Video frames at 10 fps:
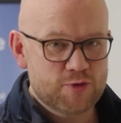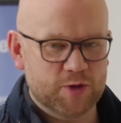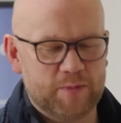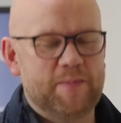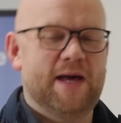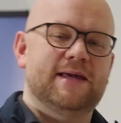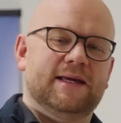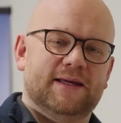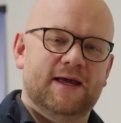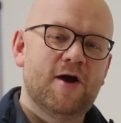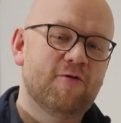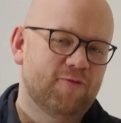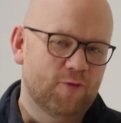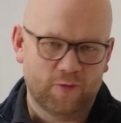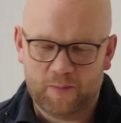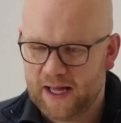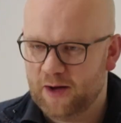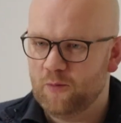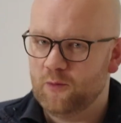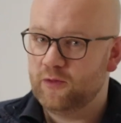should be paying for the
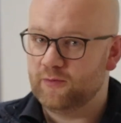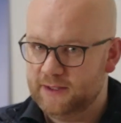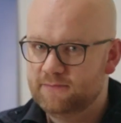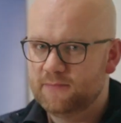Powerwall 3